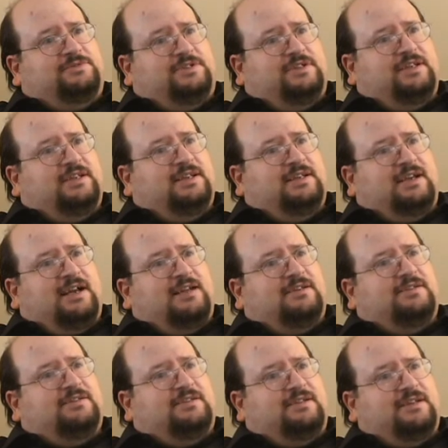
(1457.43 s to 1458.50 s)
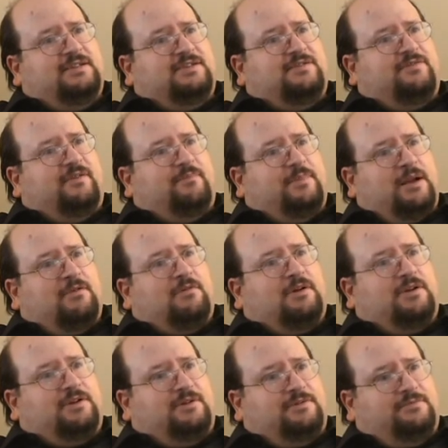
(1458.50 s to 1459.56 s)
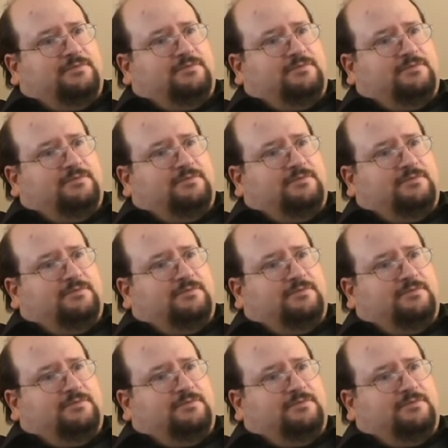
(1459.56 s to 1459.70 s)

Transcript: to the United States of America?"